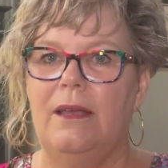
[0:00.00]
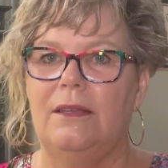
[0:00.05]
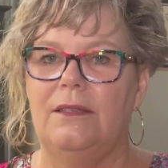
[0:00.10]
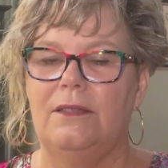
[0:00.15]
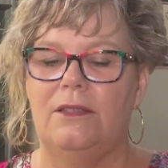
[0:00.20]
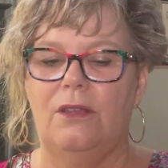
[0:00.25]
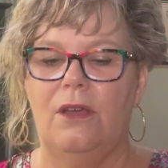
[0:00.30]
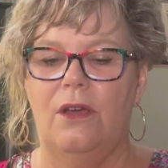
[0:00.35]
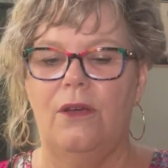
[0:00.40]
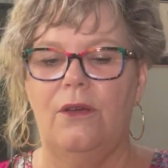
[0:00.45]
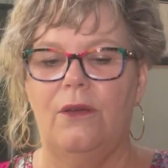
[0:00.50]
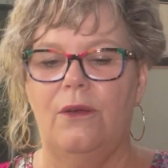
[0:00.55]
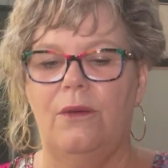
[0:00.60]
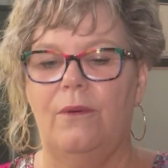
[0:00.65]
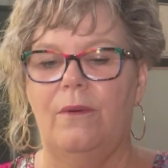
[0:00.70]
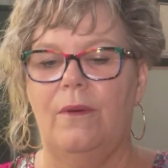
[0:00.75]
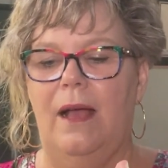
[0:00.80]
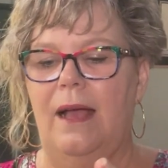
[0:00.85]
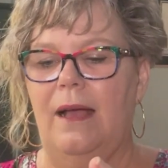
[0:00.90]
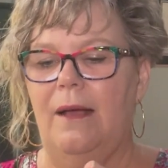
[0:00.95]

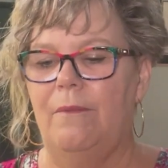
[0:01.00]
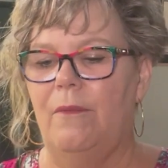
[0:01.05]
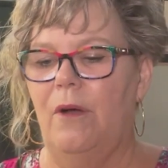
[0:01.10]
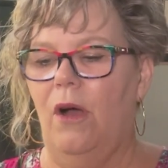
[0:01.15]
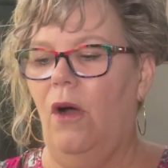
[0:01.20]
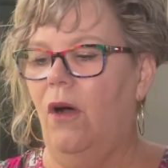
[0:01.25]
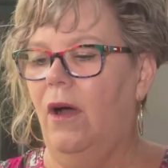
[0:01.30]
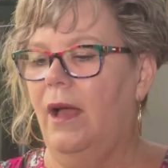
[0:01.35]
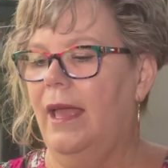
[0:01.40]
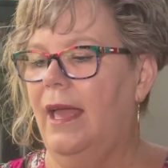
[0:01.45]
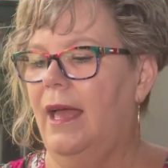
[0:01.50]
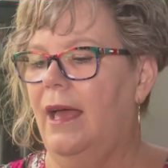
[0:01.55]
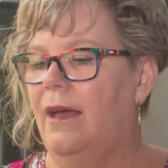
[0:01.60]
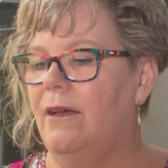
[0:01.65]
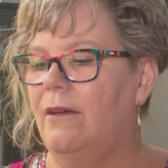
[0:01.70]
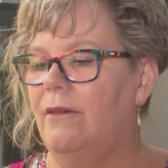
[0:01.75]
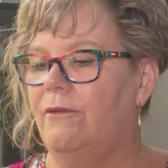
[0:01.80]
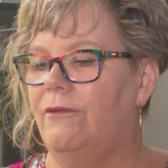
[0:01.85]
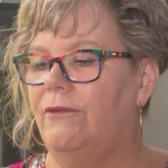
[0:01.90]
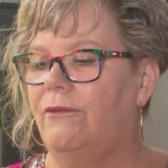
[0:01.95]
So I
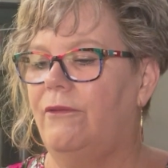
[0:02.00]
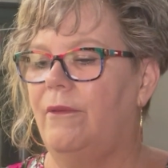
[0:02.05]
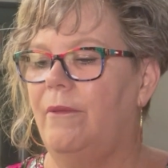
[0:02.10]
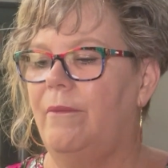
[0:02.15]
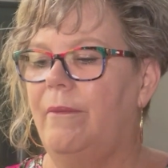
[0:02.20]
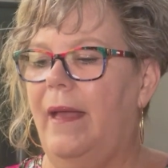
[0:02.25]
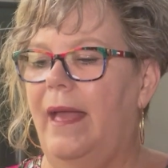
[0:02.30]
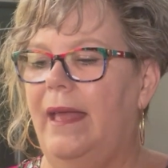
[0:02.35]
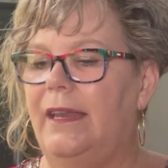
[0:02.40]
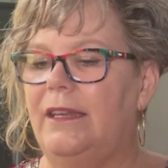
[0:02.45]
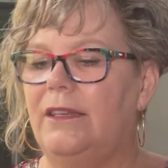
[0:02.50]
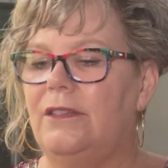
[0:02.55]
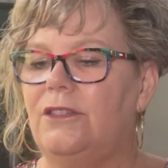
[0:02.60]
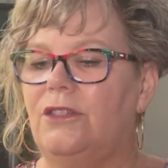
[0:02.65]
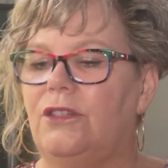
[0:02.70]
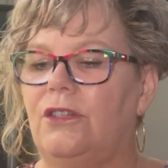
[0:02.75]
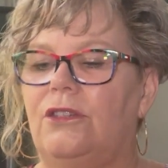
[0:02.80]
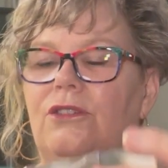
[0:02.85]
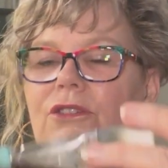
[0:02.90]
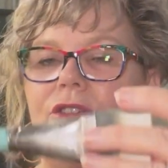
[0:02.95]
have
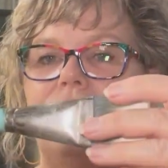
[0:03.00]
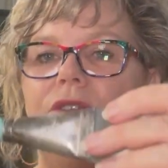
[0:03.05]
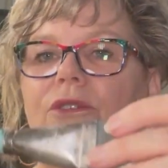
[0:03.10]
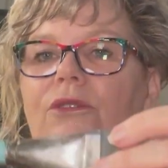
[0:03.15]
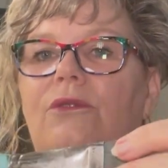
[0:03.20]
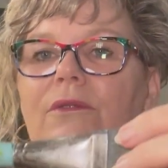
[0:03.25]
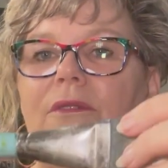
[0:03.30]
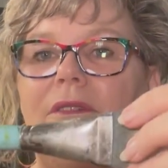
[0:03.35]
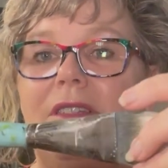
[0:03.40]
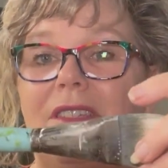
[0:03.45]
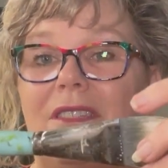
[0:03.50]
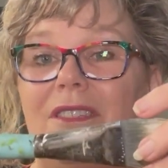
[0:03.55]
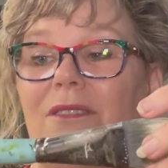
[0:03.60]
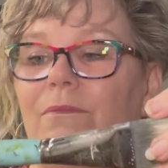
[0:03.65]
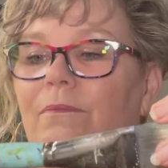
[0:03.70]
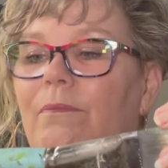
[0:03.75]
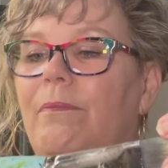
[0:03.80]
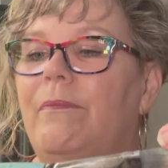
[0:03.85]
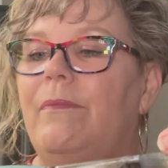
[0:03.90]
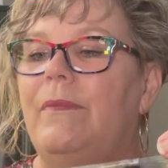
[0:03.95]
managed to
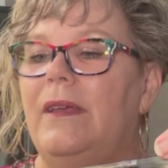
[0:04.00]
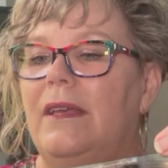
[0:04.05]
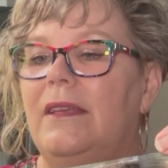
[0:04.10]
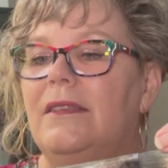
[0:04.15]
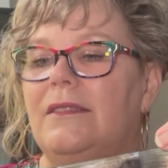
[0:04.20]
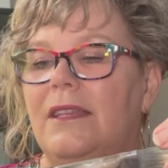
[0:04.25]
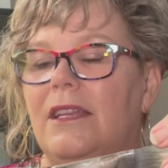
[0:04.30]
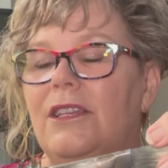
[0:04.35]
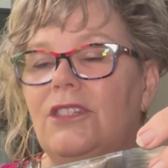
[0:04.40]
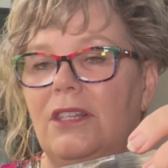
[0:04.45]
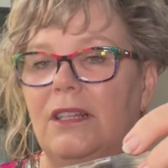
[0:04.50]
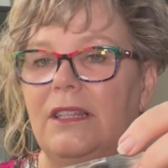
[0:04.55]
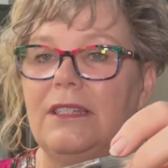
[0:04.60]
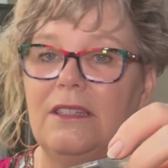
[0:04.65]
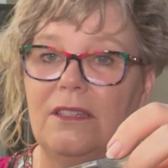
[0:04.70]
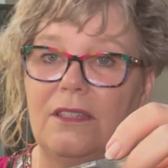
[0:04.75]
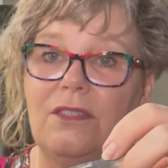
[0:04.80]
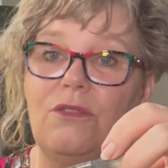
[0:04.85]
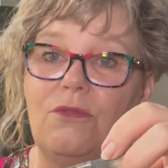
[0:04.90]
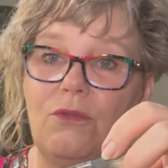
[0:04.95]
just essentially
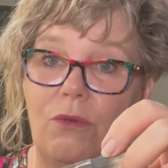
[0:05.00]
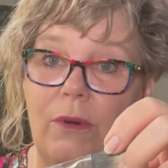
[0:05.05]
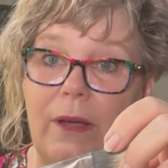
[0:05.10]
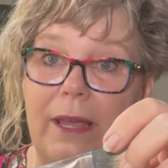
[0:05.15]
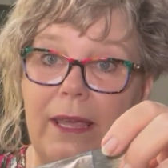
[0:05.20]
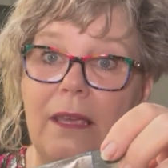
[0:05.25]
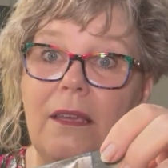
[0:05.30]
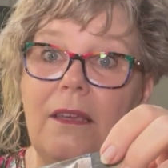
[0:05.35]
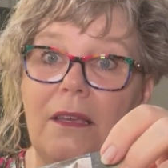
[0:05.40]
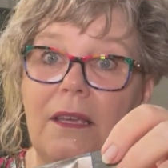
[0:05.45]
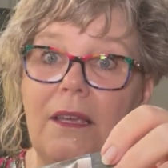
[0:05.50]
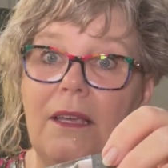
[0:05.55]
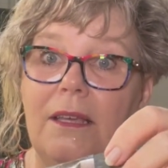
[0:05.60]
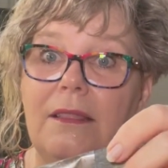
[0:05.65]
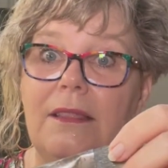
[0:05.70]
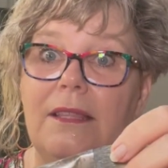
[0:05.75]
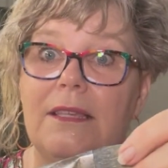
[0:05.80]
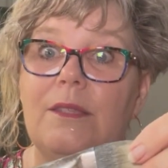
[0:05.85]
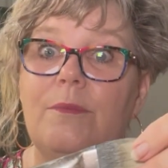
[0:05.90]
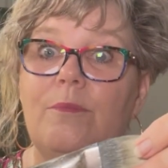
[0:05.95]
destroy
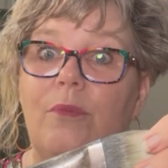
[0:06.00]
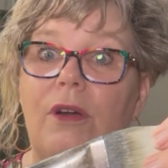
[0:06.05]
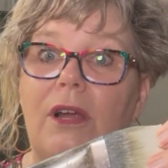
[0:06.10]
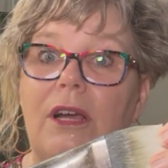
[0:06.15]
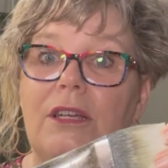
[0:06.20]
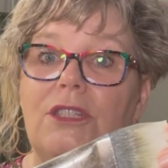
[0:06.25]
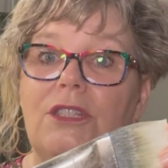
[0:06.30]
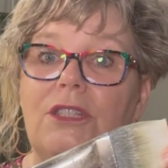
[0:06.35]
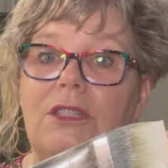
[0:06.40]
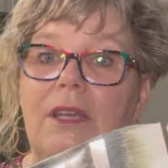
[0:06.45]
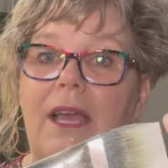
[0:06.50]
this brush.